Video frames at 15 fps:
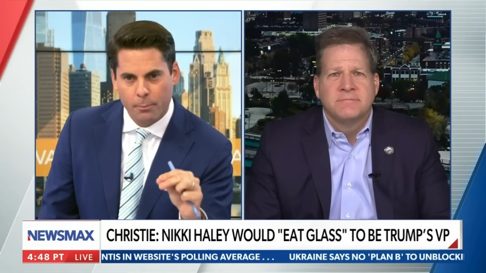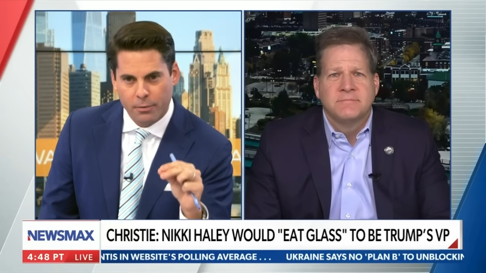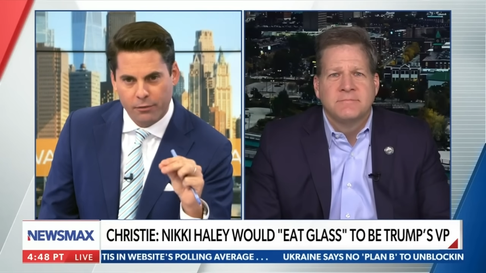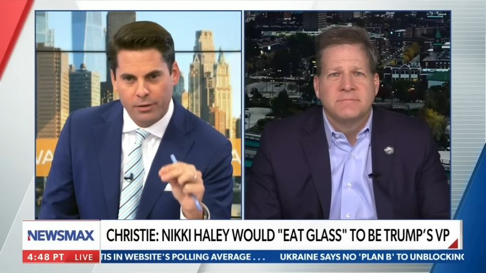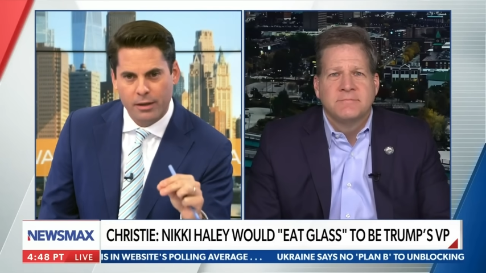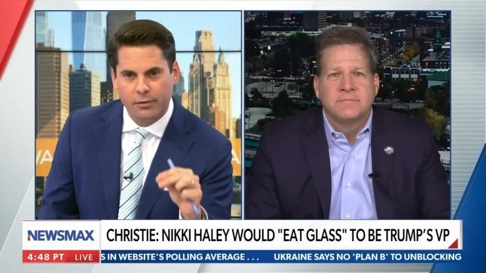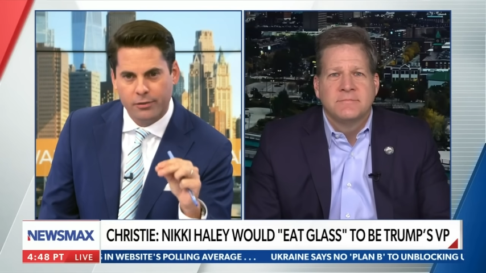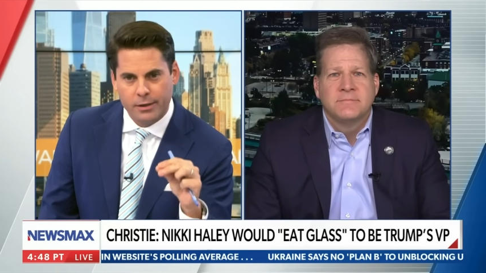Speaker 1: if
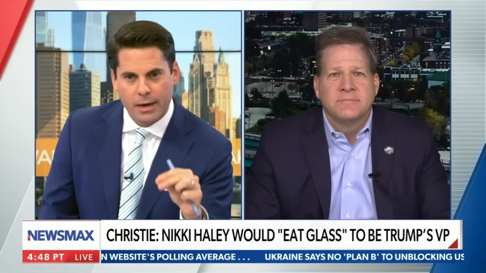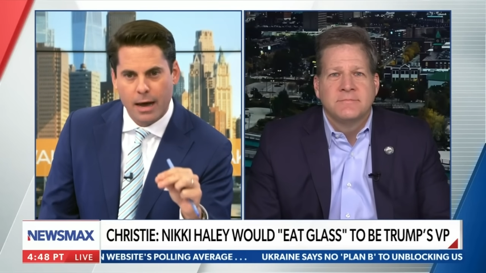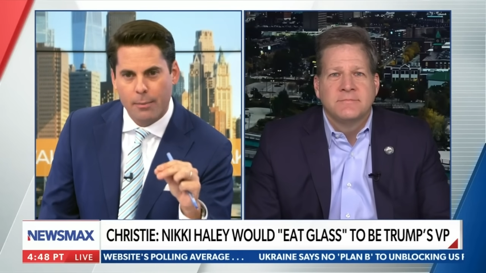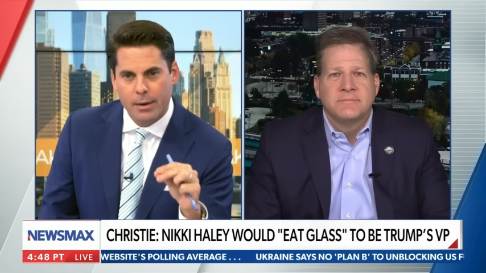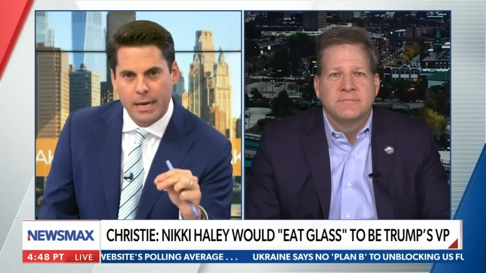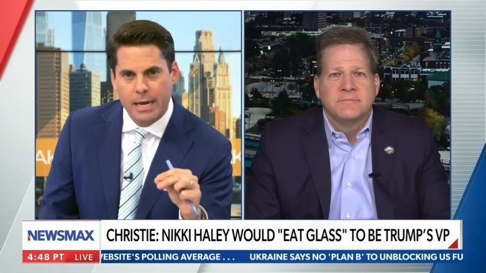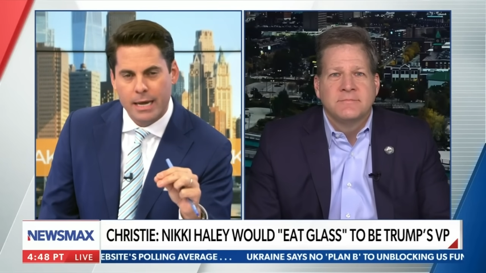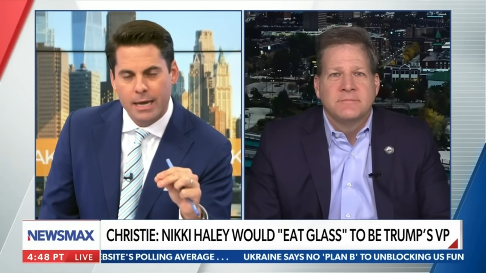he's the
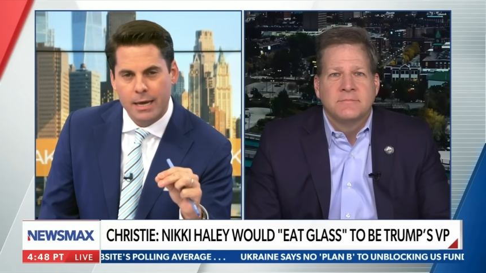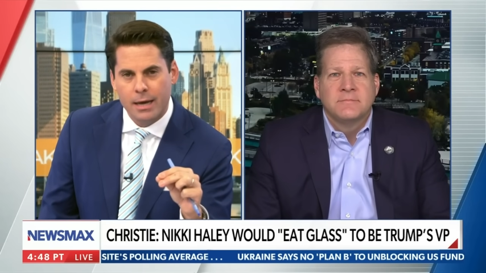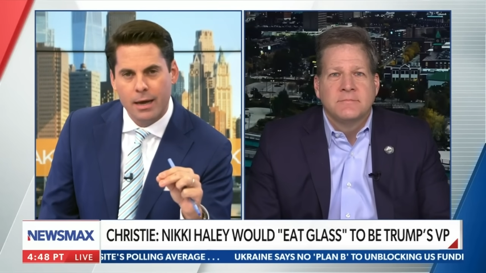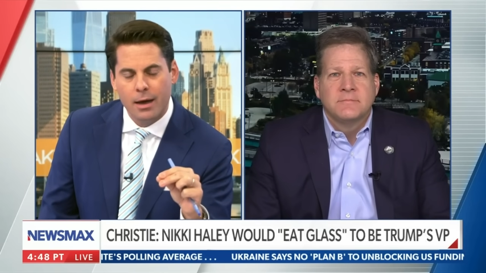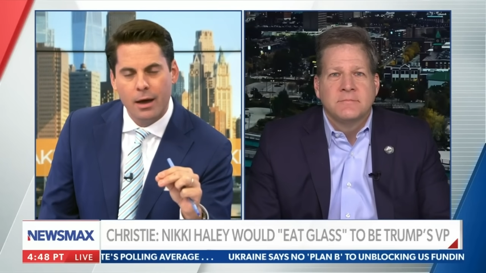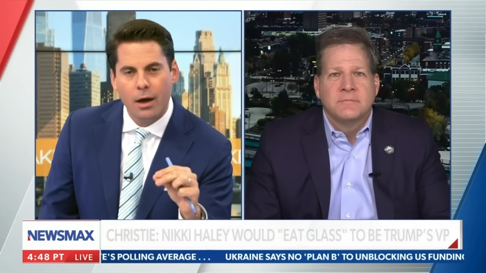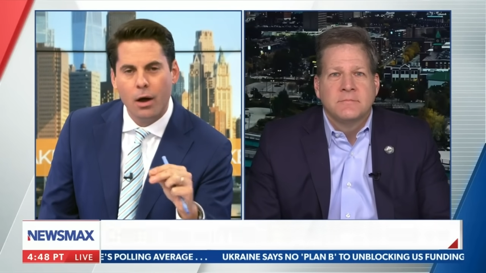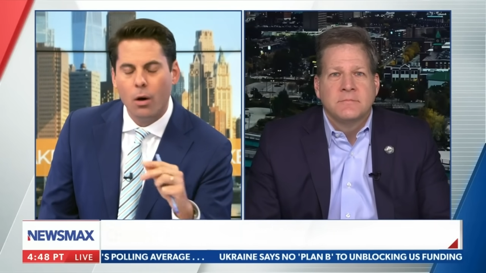nominee,
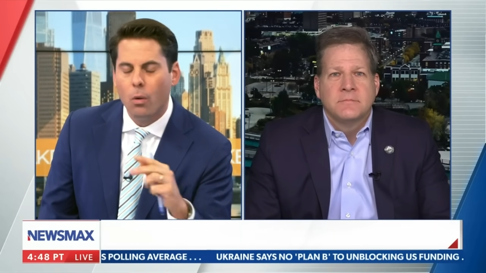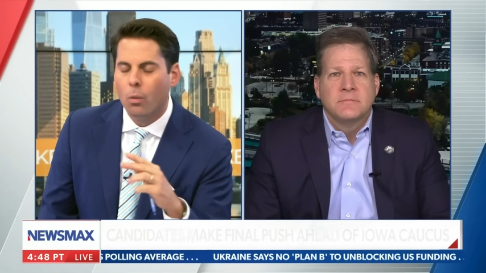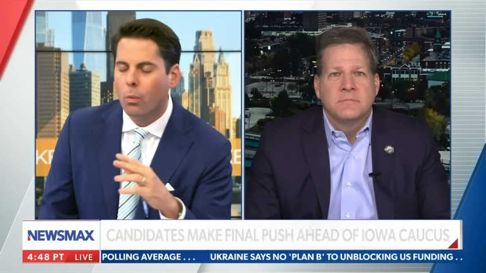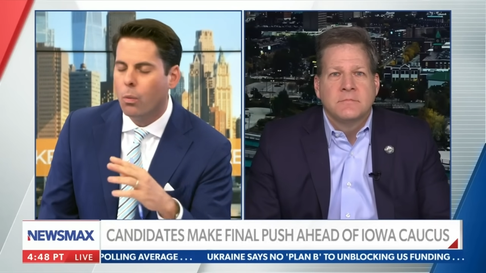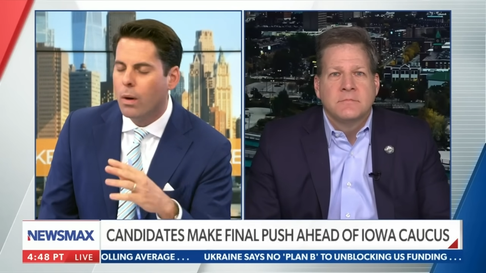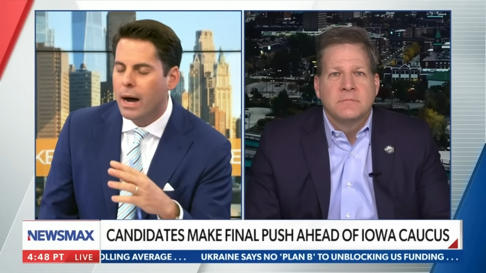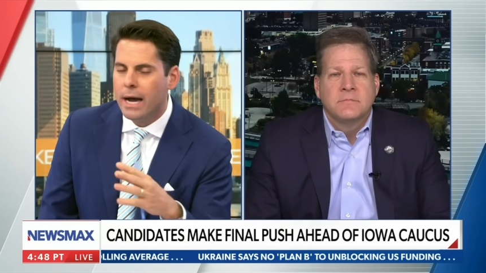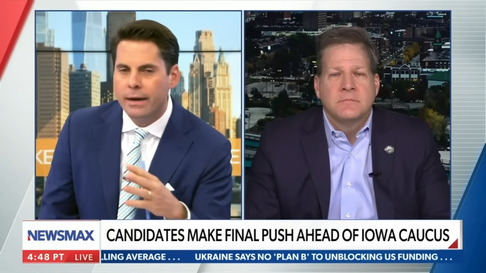
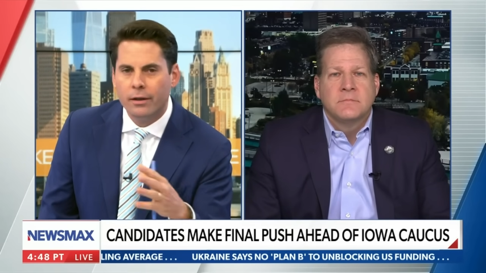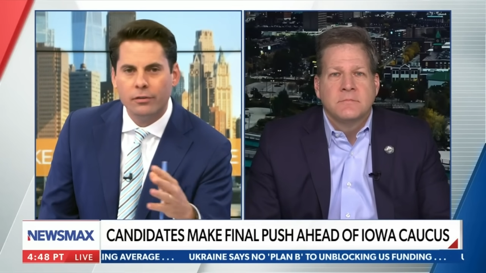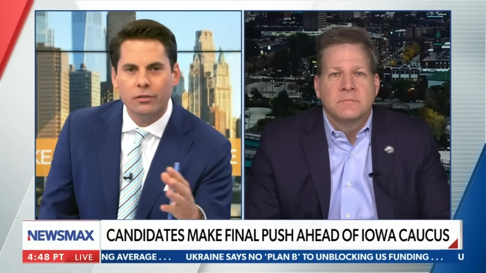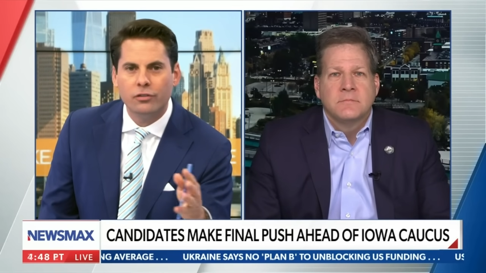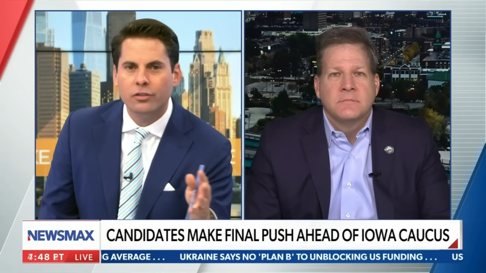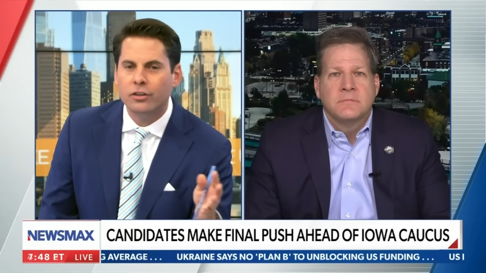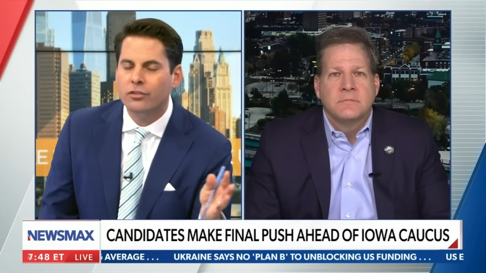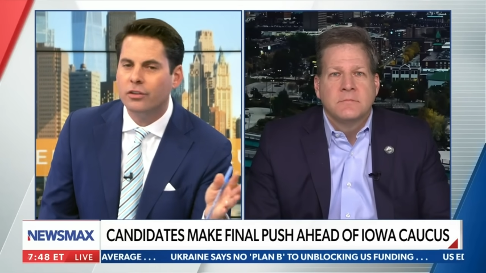why doesn't
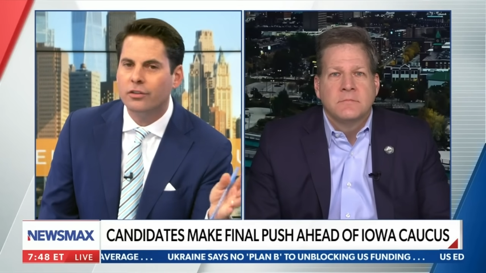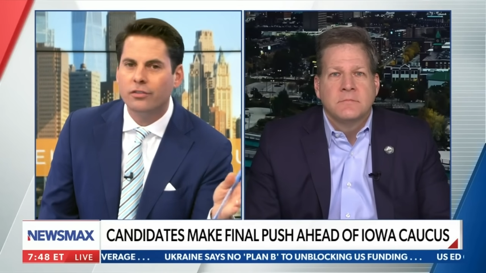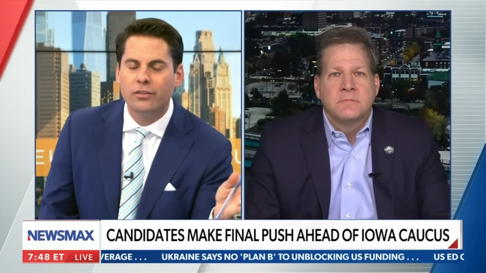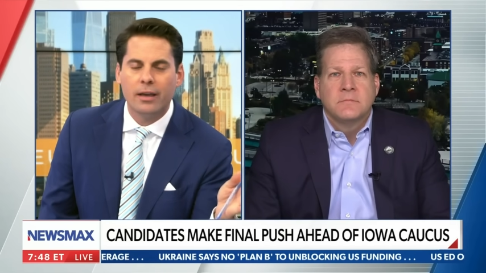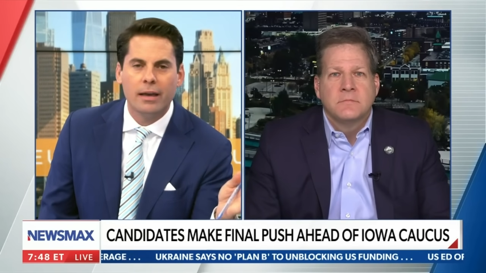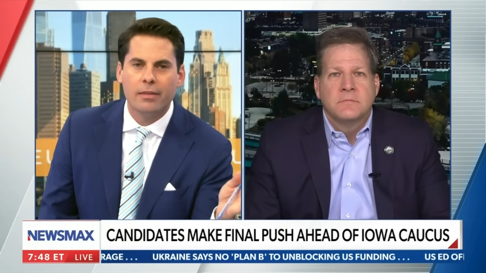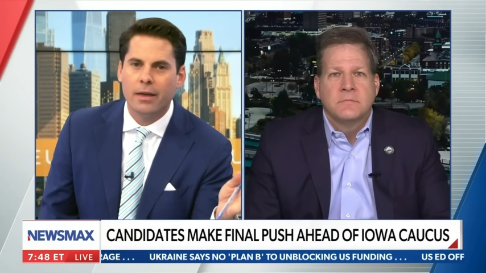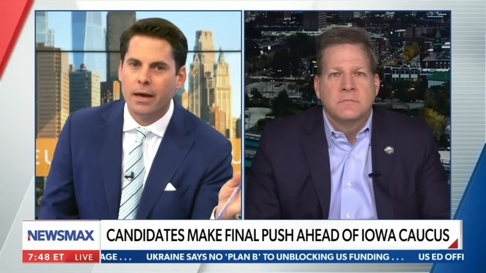she just
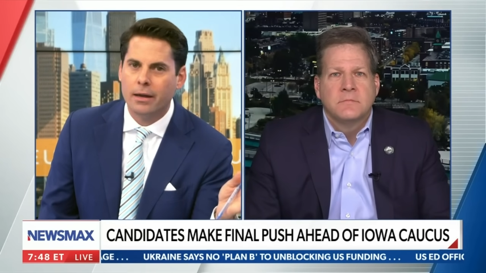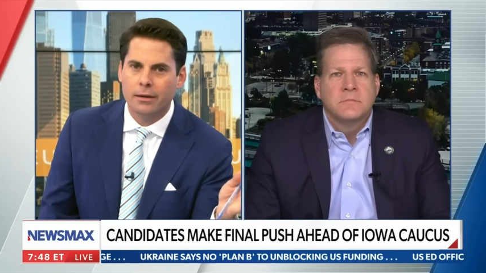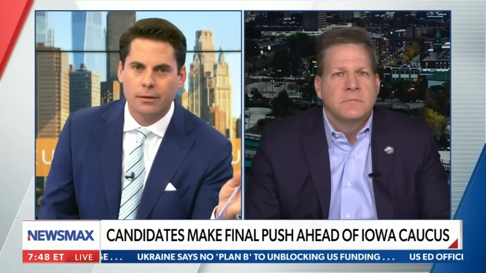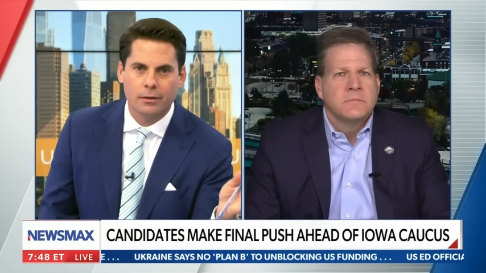say that?